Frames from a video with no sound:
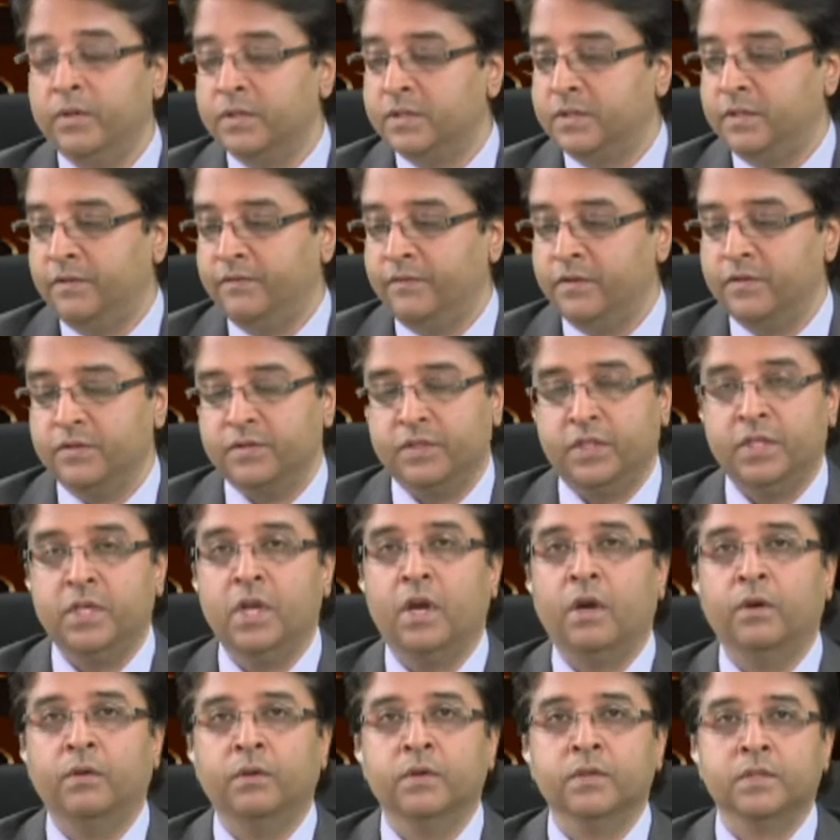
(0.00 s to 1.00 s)
different
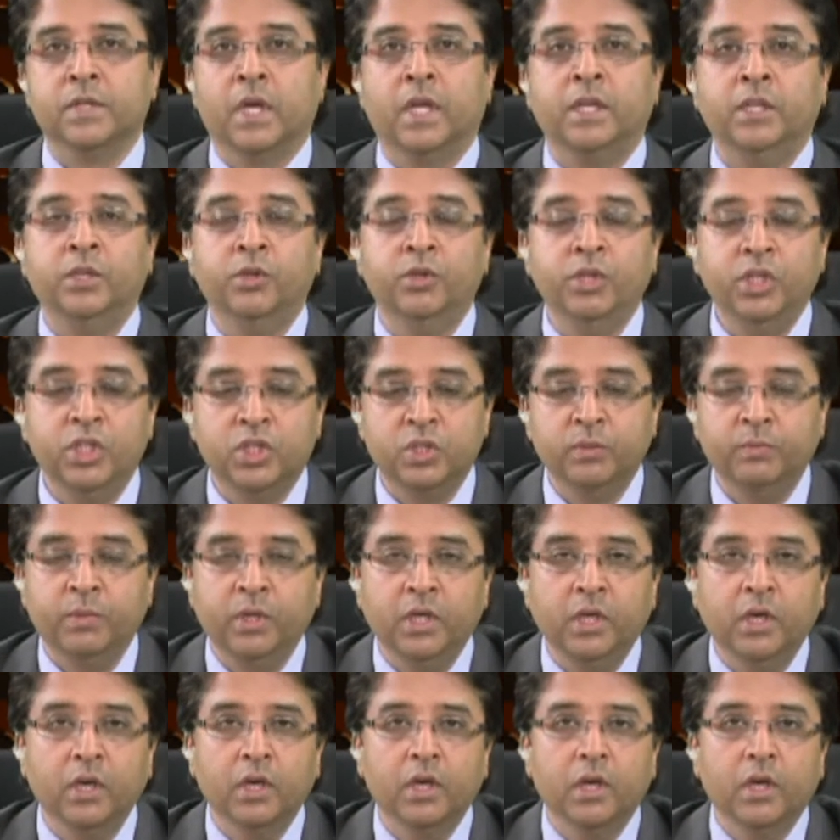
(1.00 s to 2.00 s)
scenarios and you need to
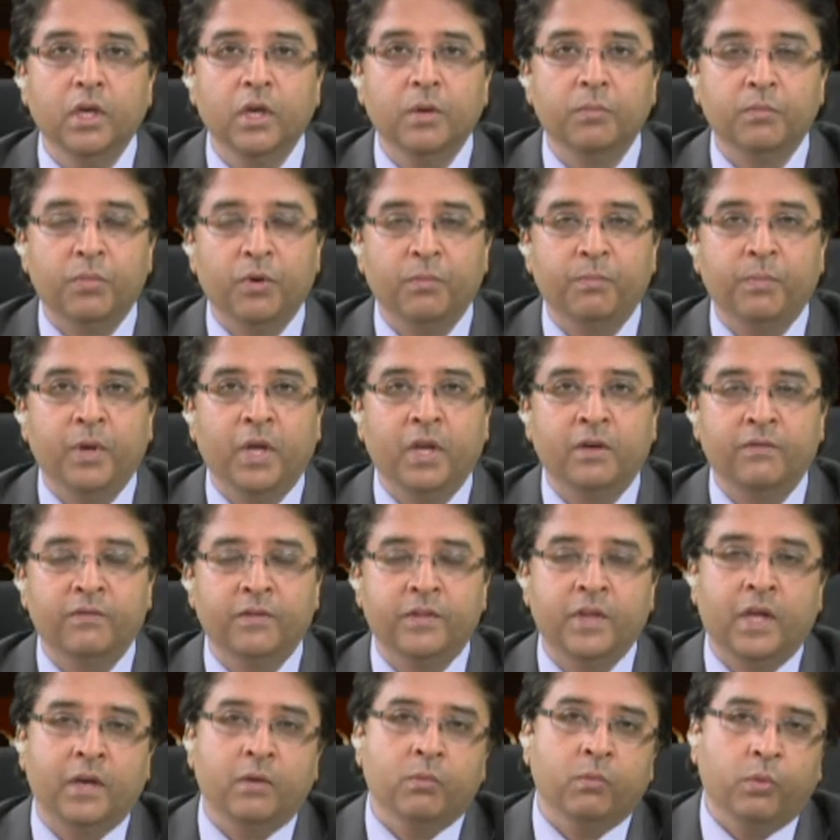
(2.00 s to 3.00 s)
be prepared for
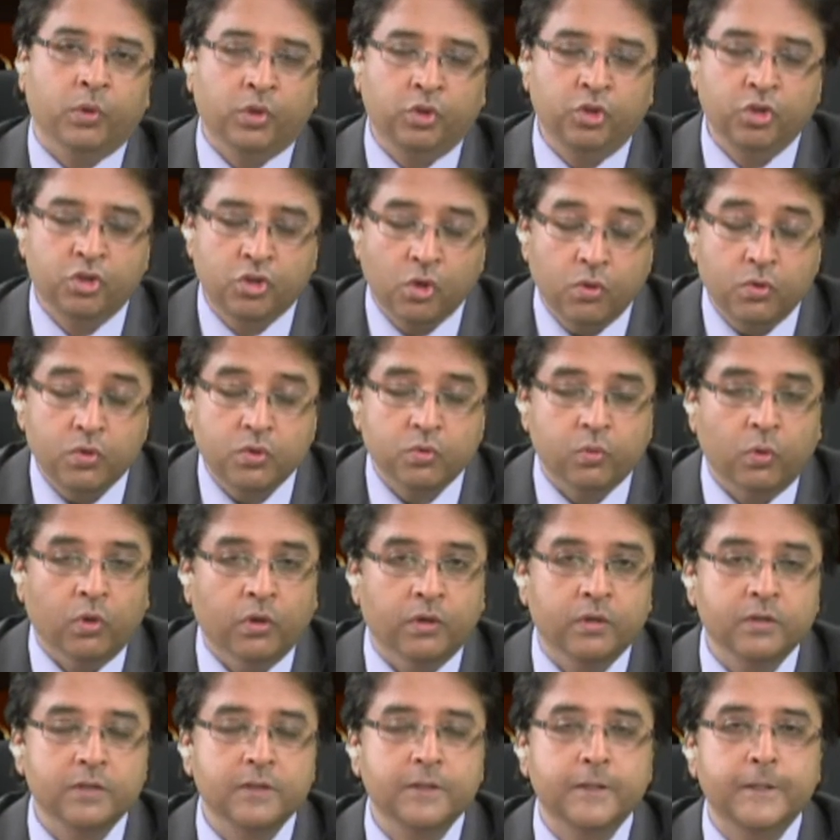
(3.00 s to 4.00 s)
that. What you don't
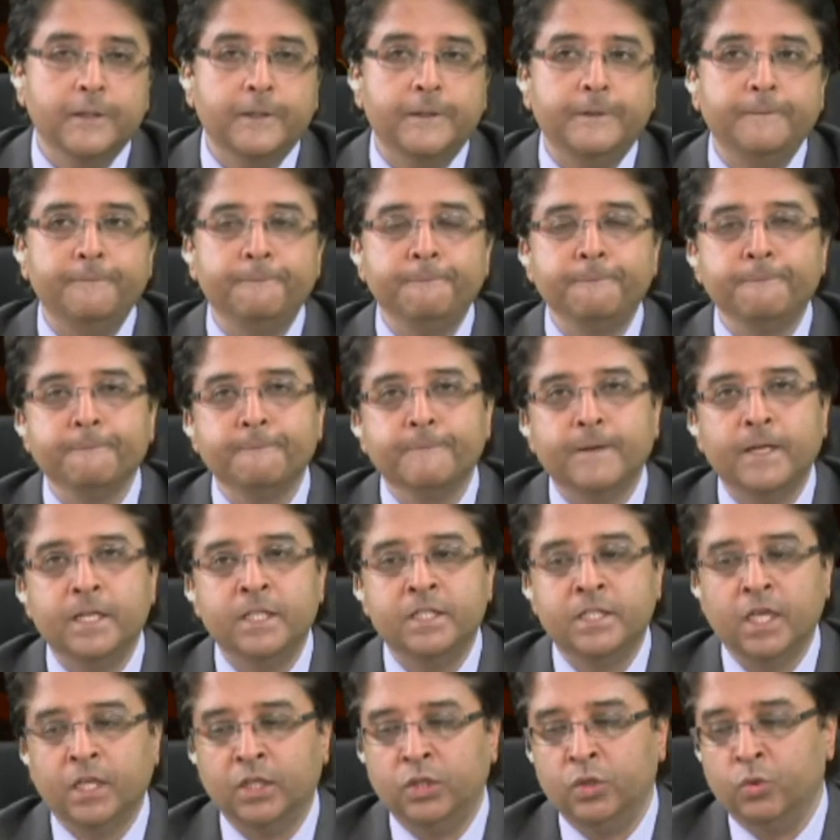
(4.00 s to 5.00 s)
want
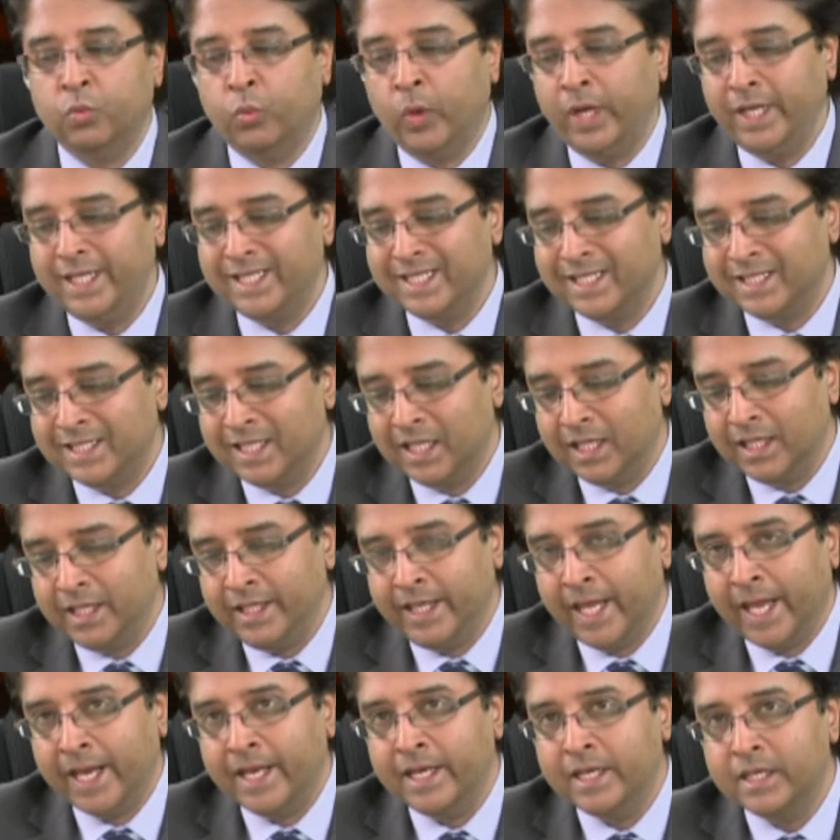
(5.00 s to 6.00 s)
is that you wait till
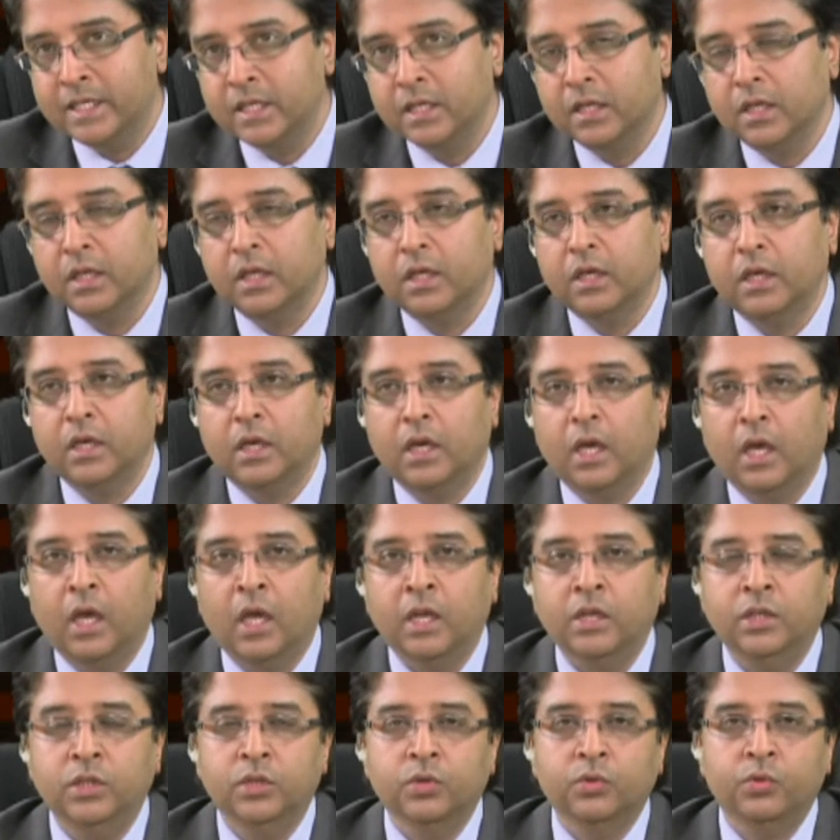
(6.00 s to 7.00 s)
the end
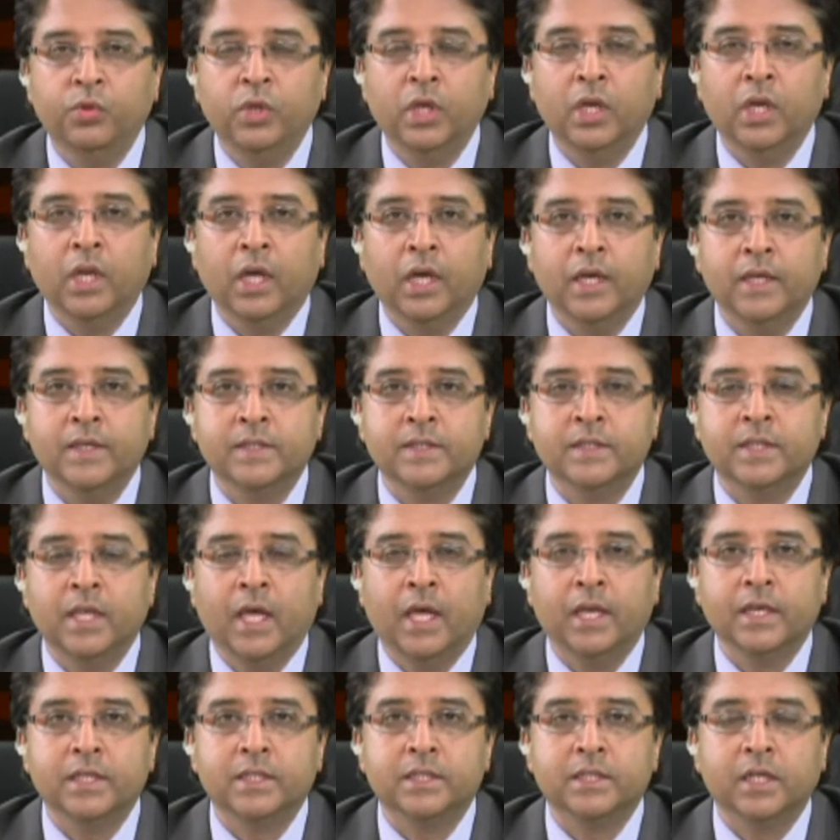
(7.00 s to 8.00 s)
and you realize
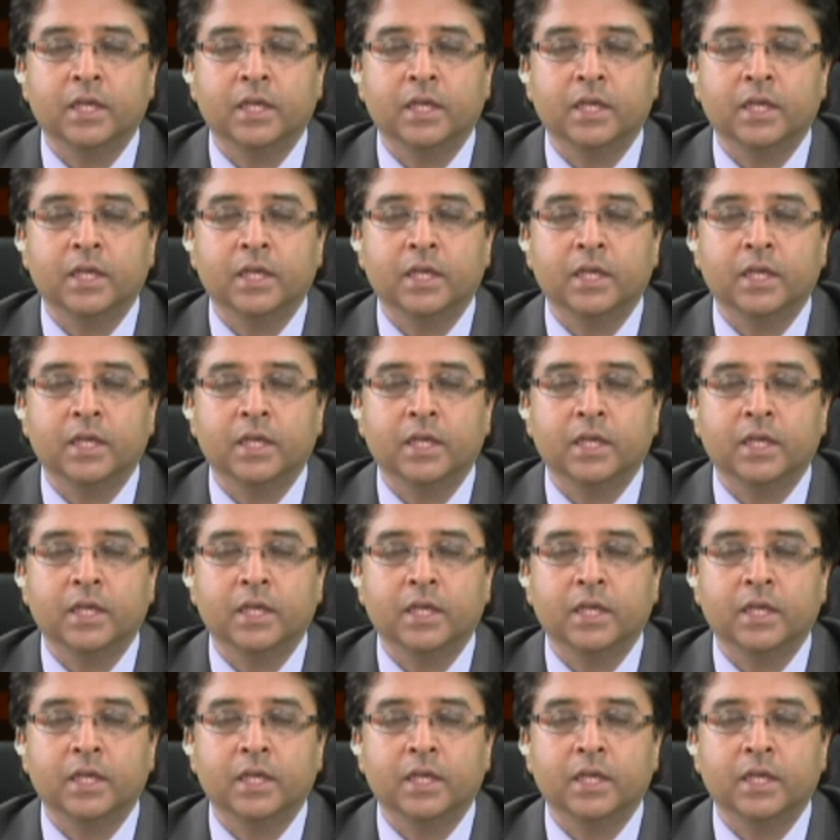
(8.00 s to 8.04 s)
that